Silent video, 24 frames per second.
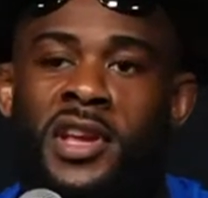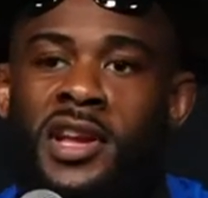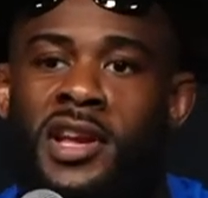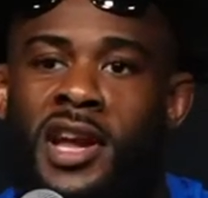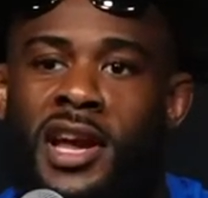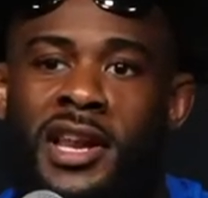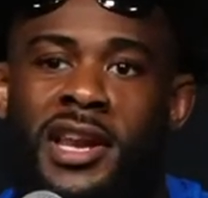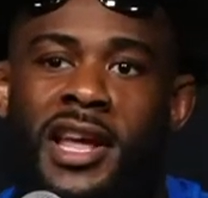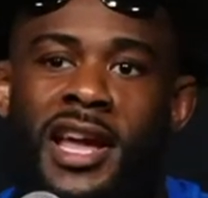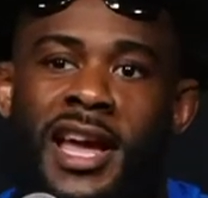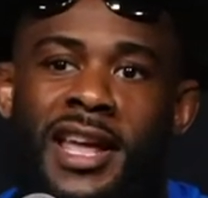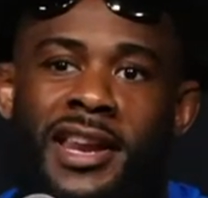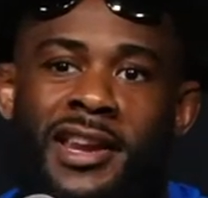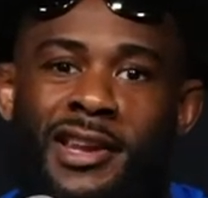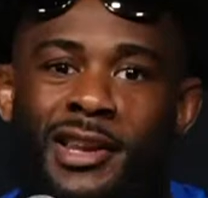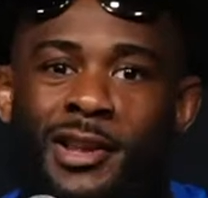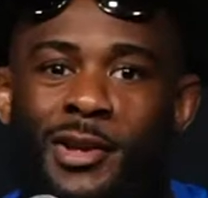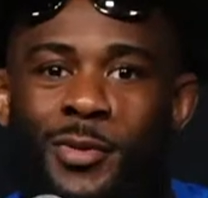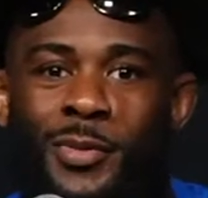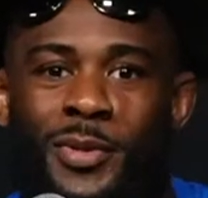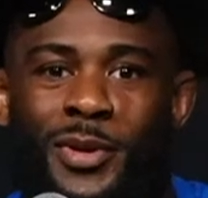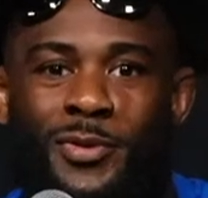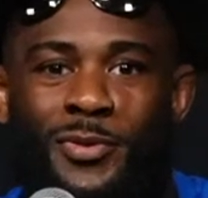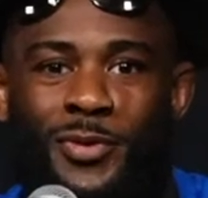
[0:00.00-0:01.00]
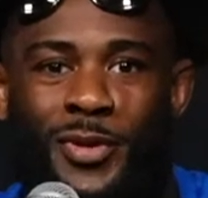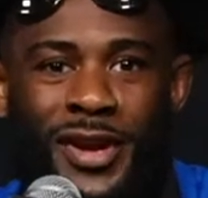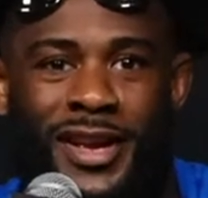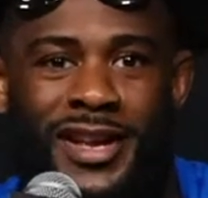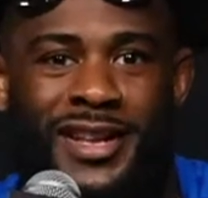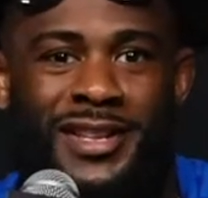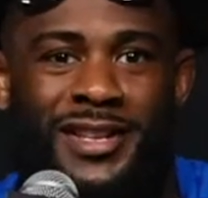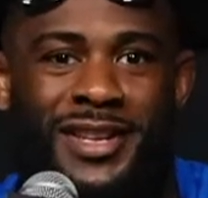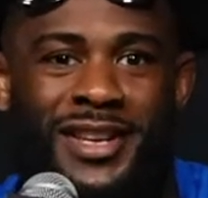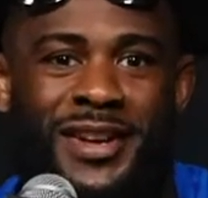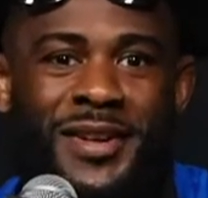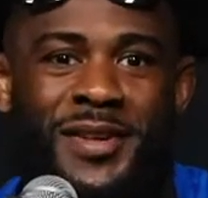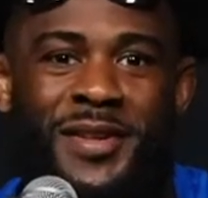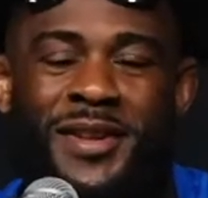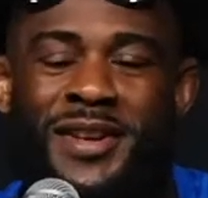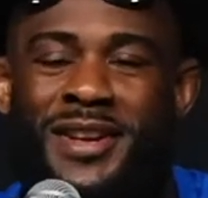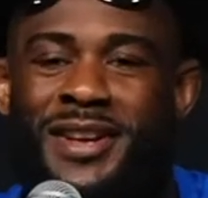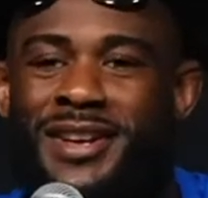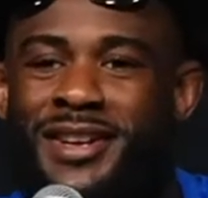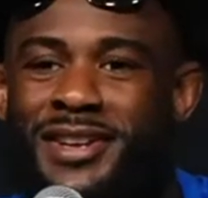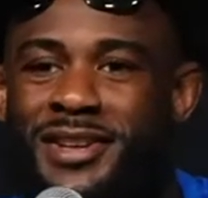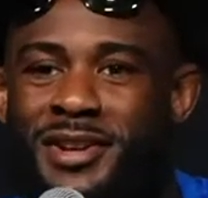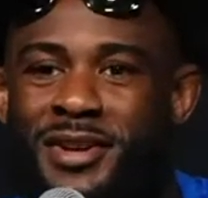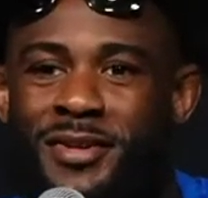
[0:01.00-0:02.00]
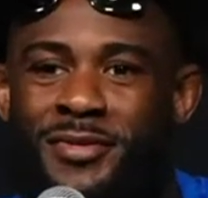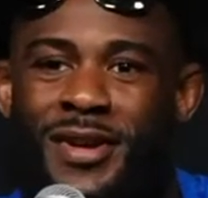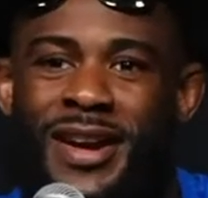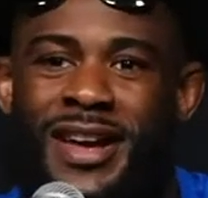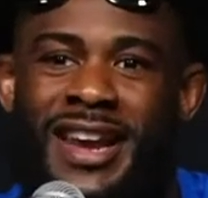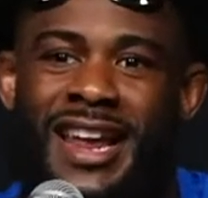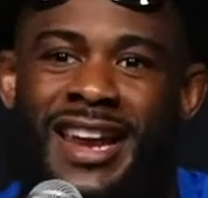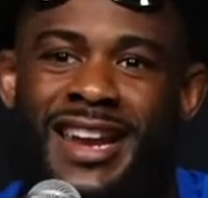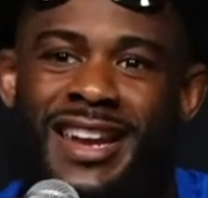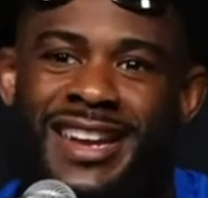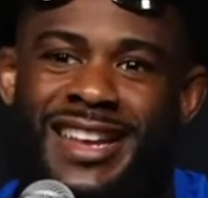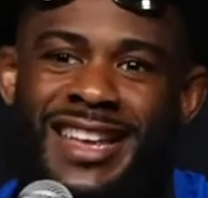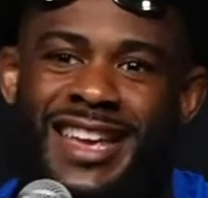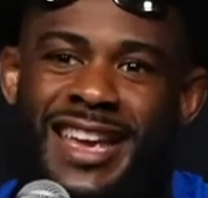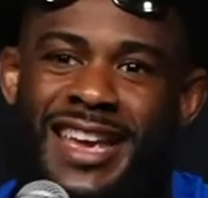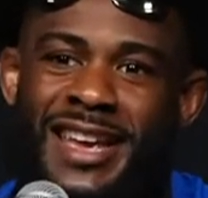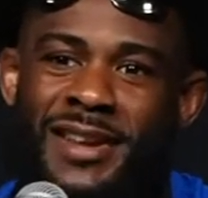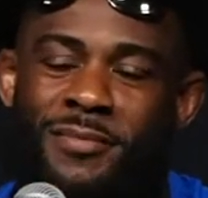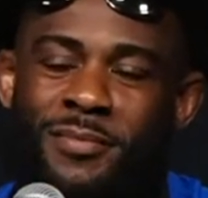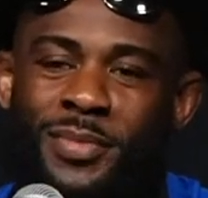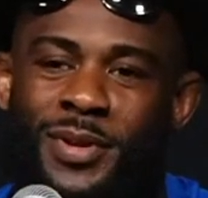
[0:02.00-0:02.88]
a little bit rigged, you know, right out of the gate.